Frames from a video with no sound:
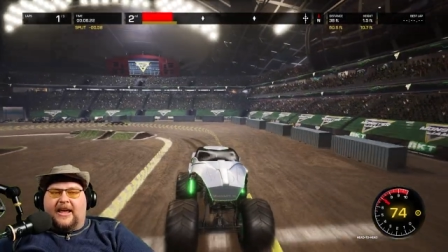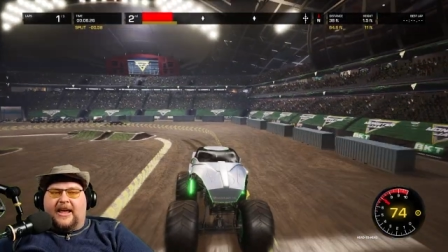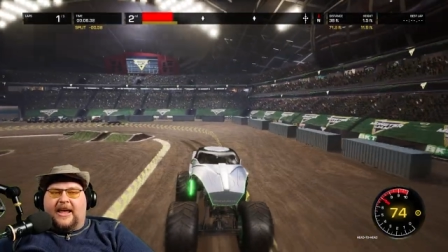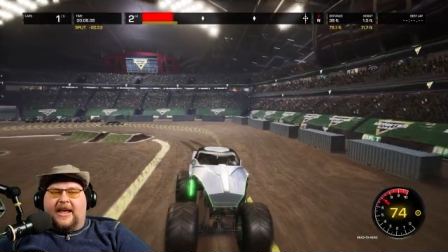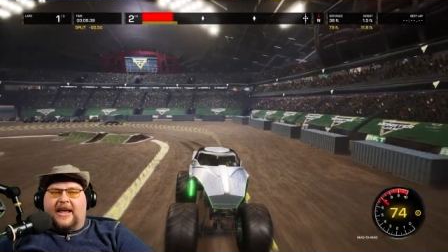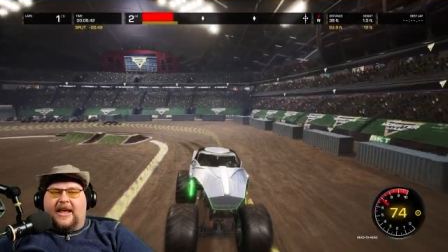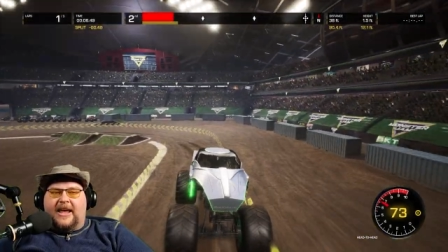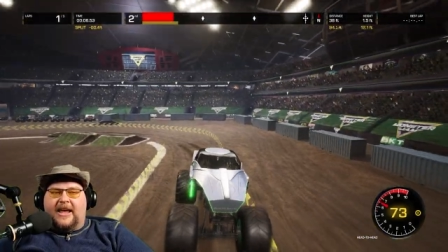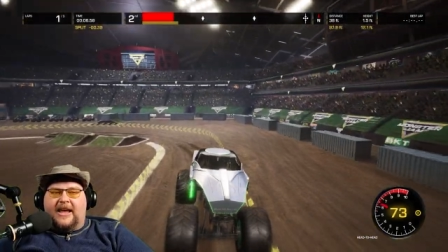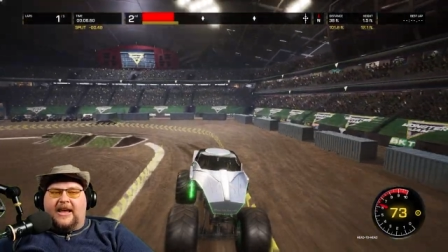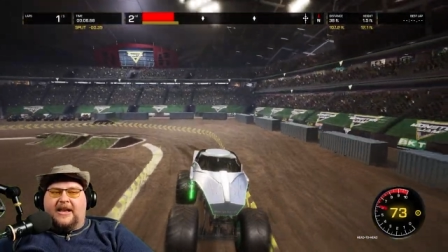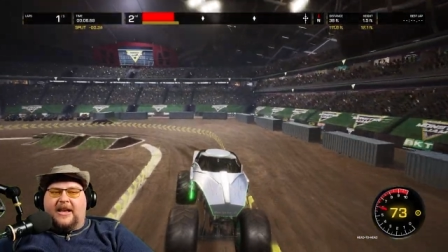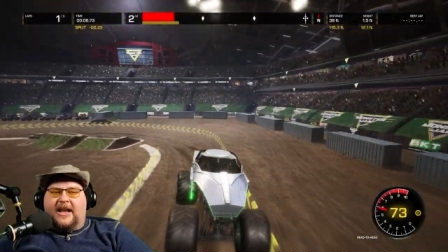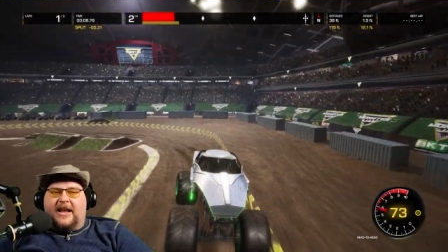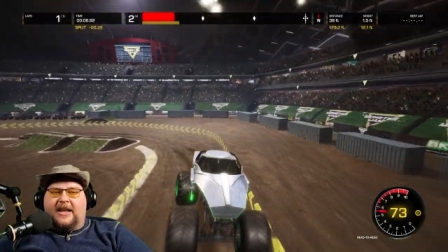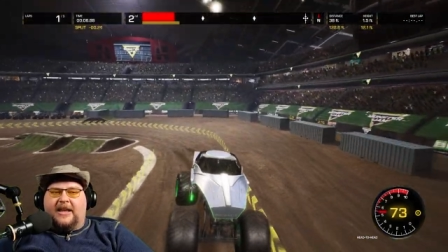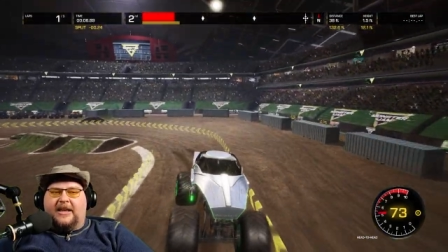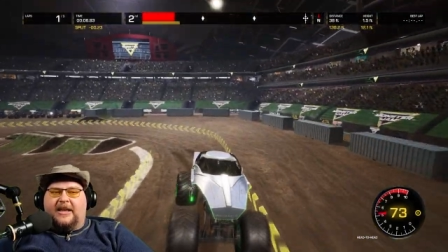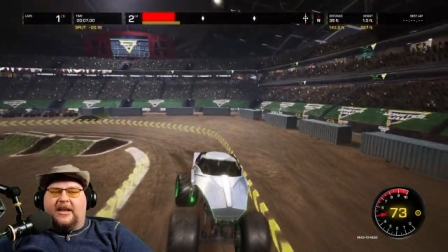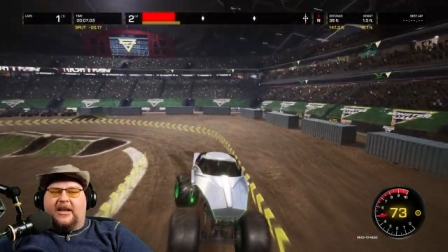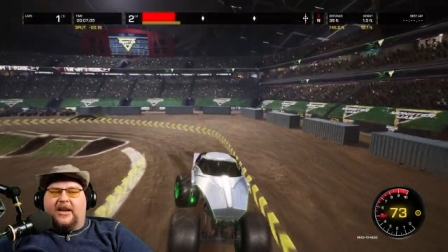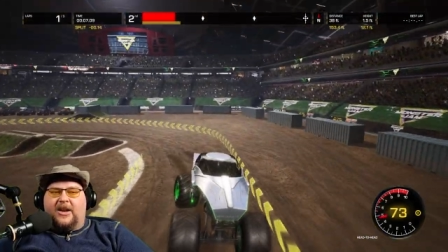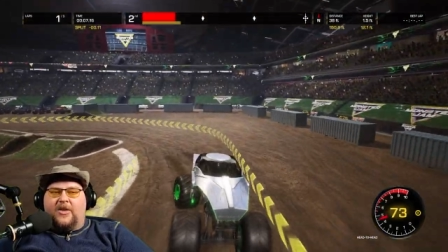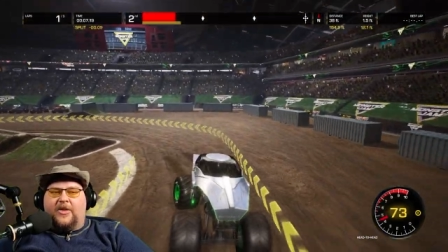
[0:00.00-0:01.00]
And,
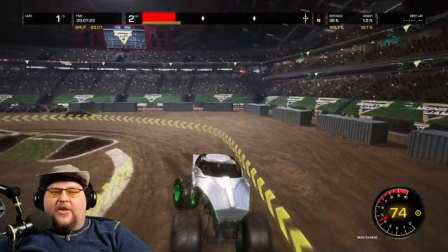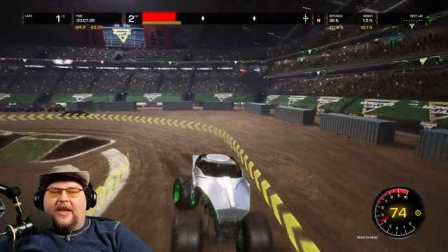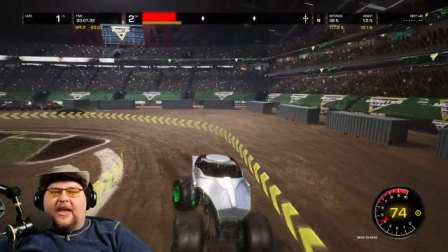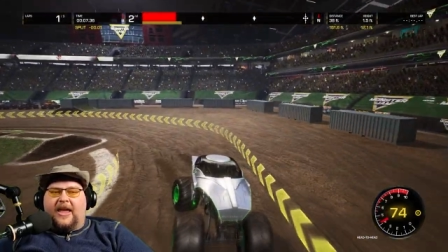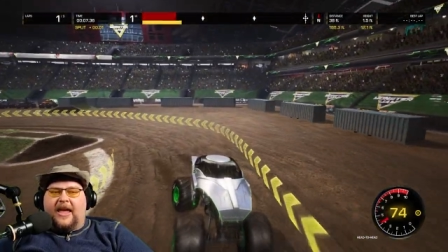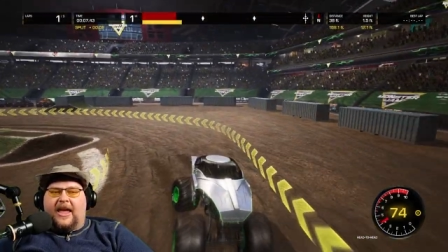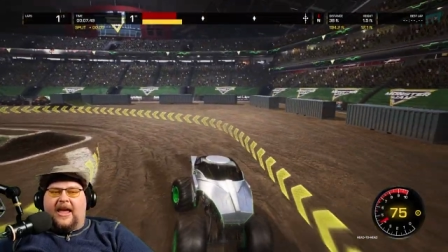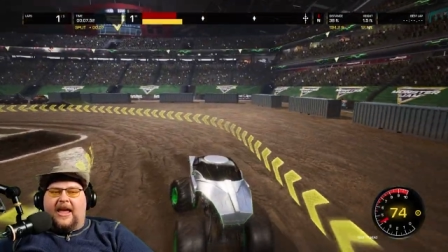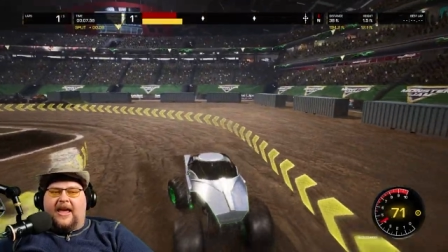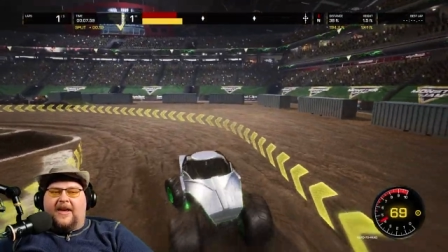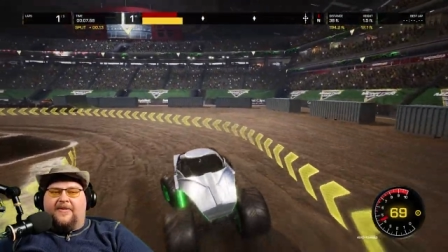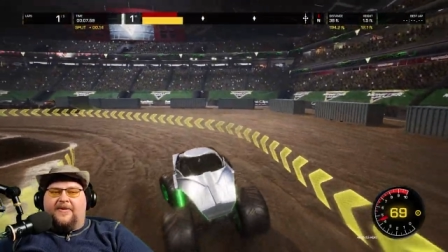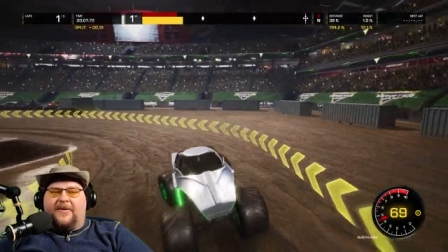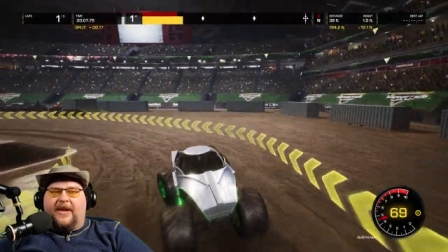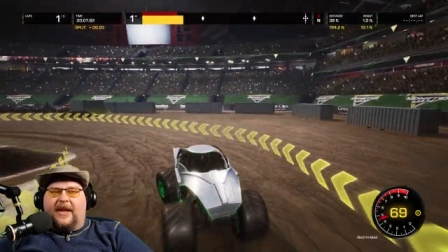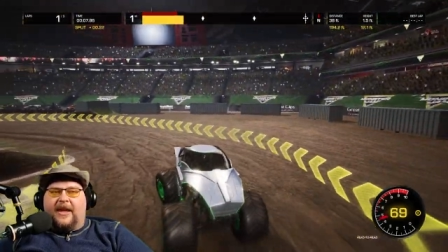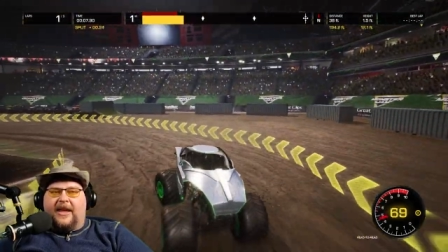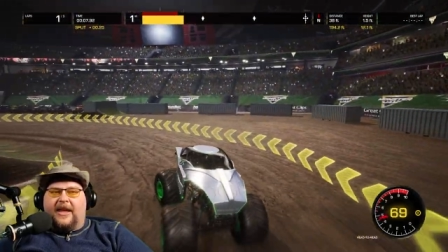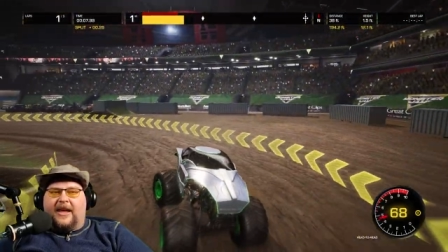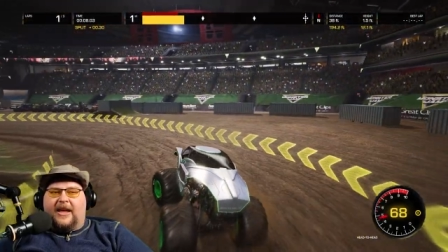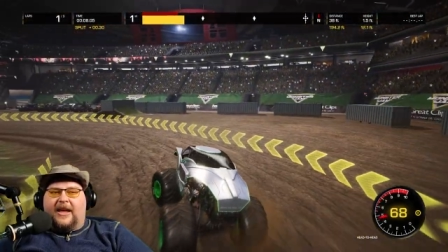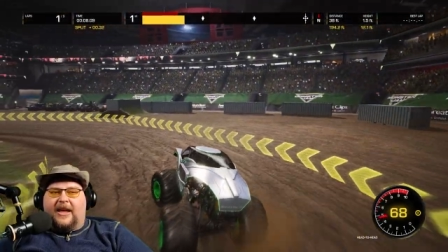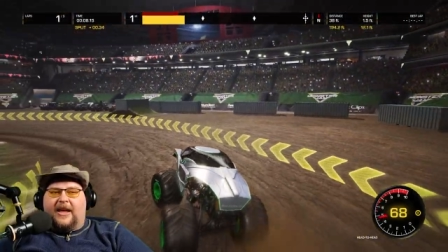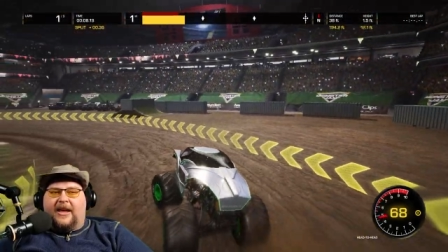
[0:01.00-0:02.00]
you know, they have a
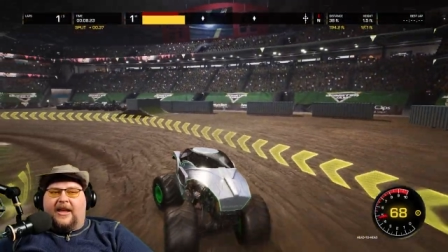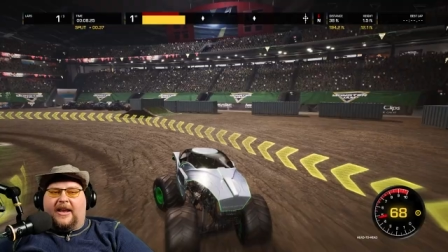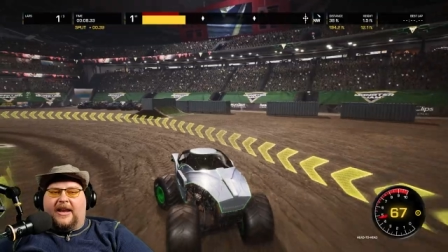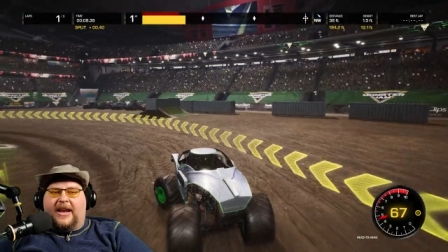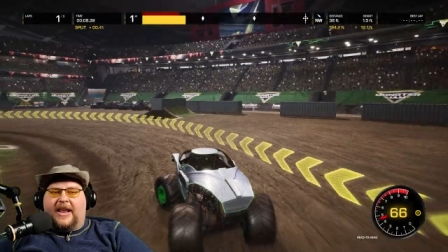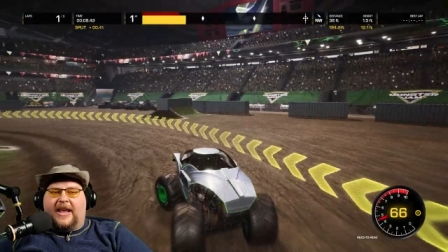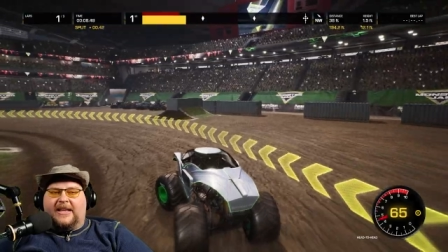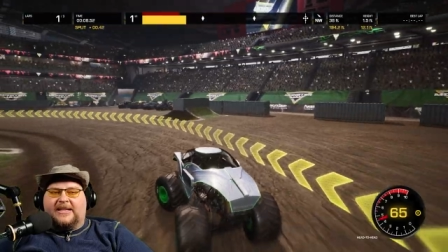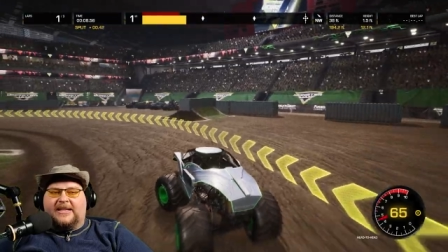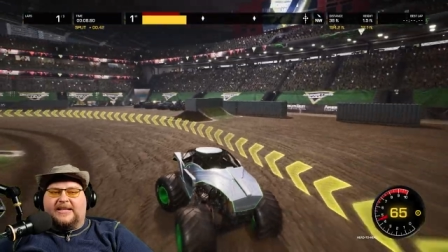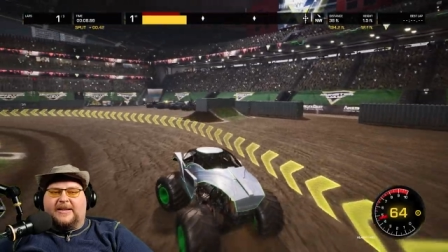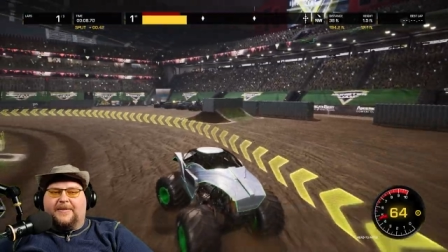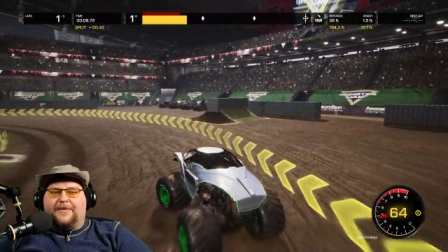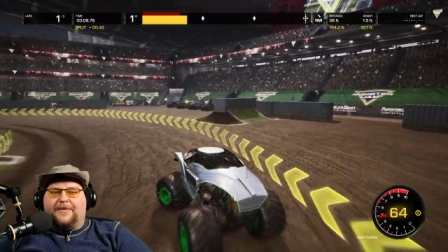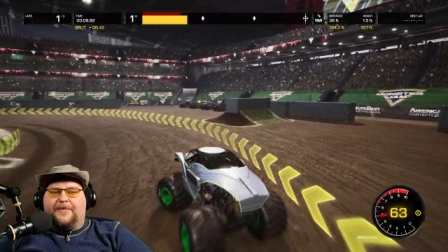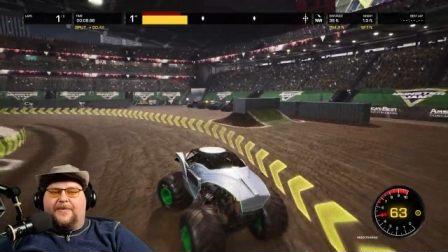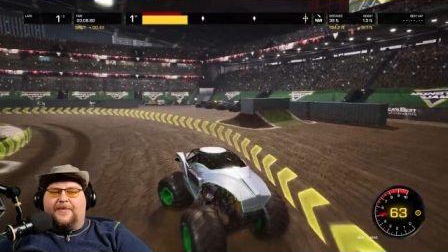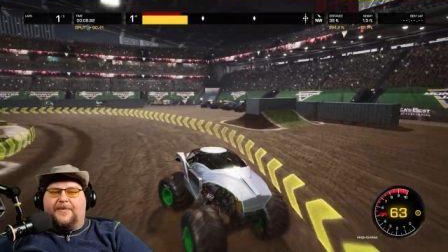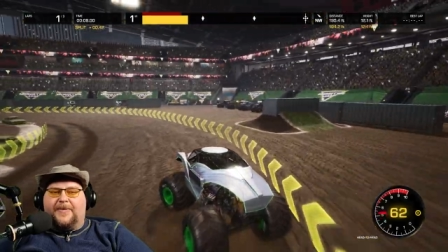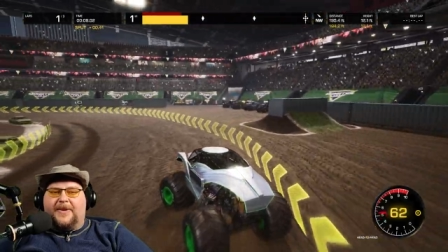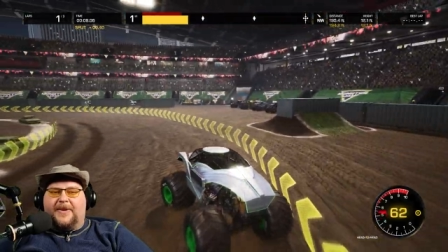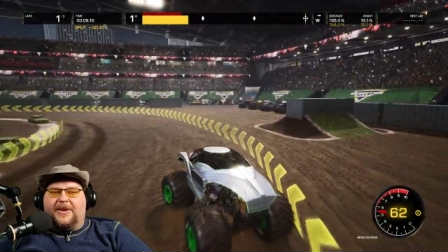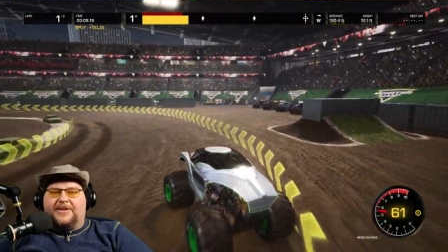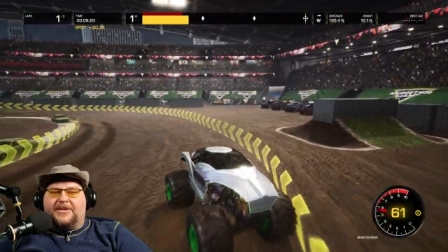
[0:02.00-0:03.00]
uh, an
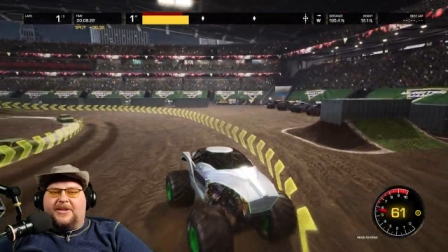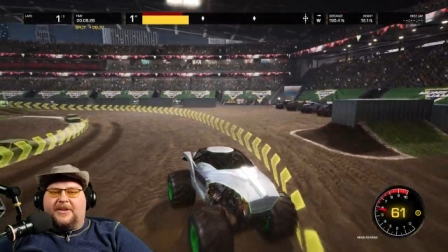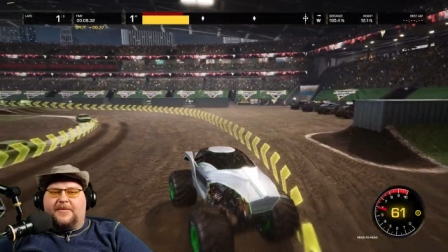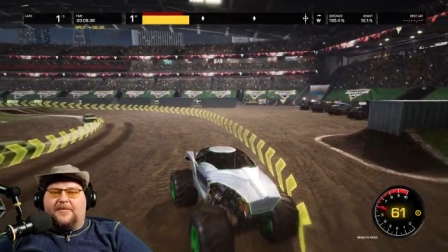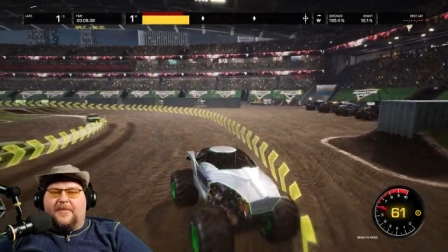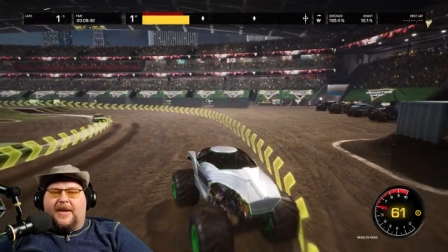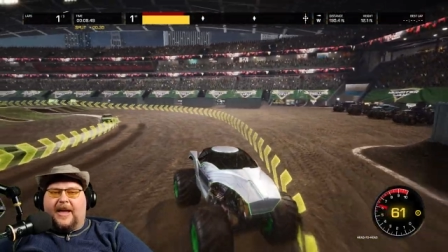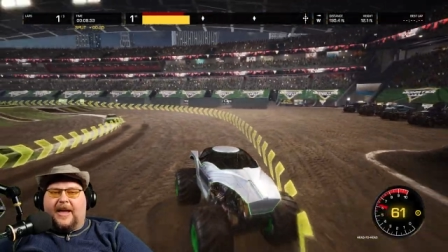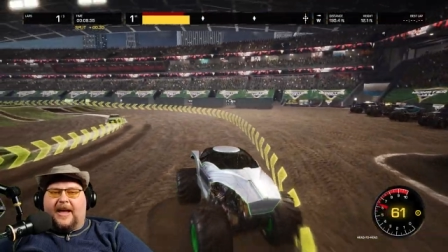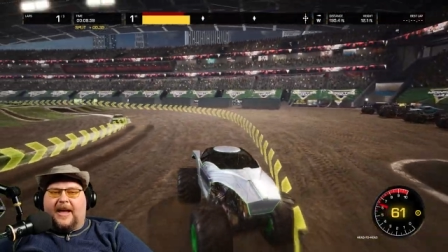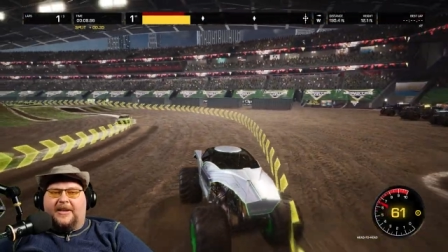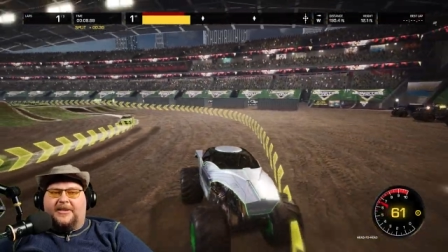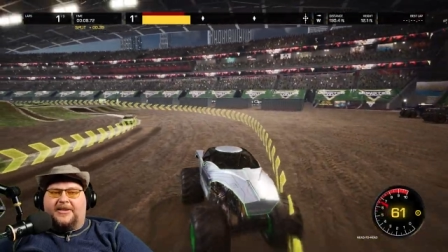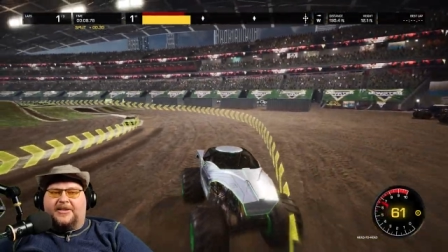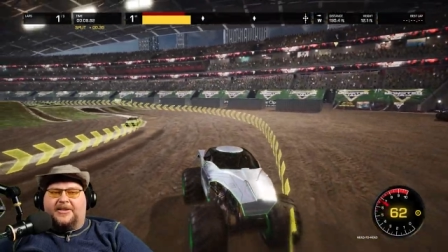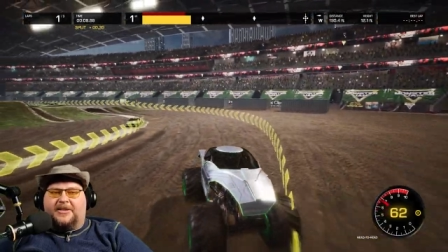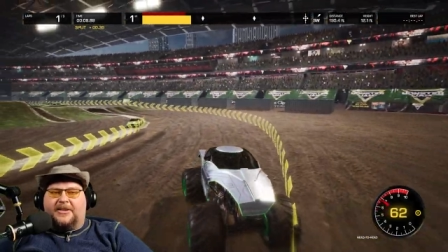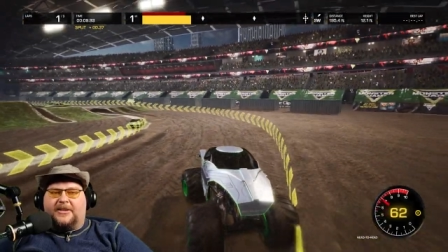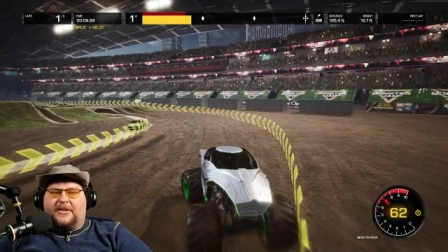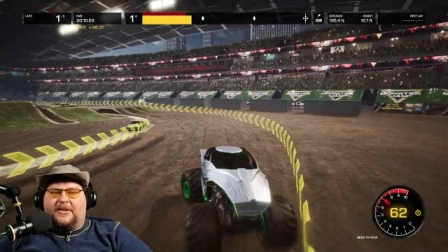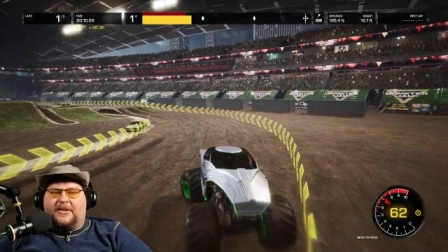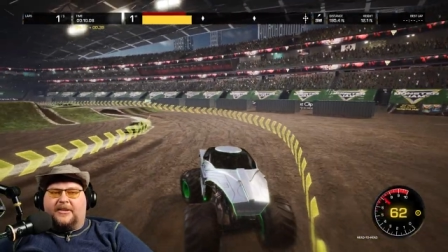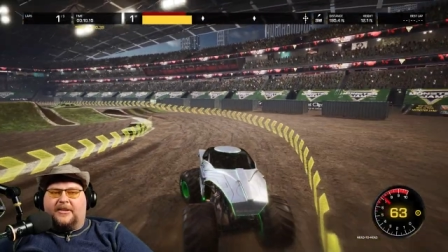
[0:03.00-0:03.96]
exhibition match,